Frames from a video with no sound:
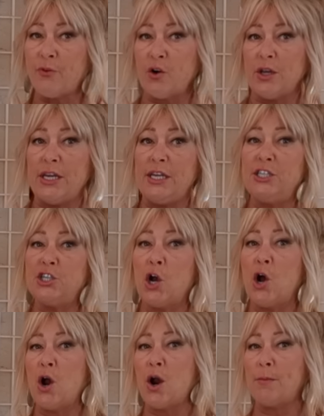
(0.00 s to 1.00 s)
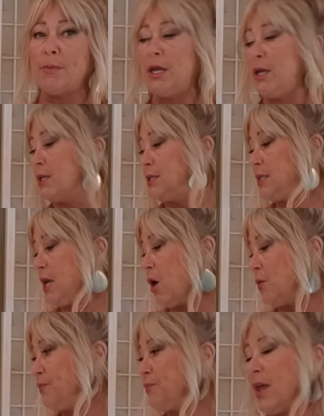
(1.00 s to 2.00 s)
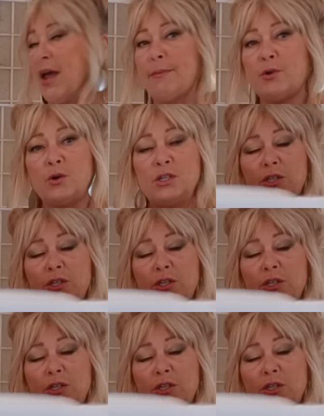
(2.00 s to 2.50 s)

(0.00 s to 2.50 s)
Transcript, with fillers: for each arm. So I'm going